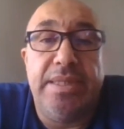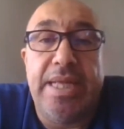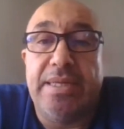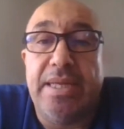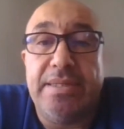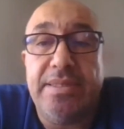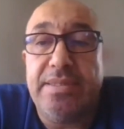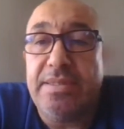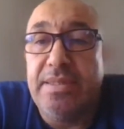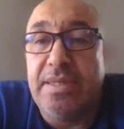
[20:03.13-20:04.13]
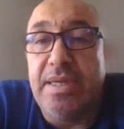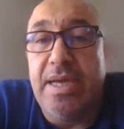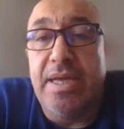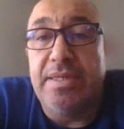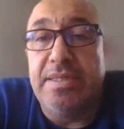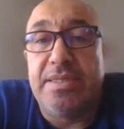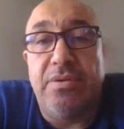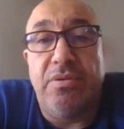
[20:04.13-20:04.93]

neglected and it's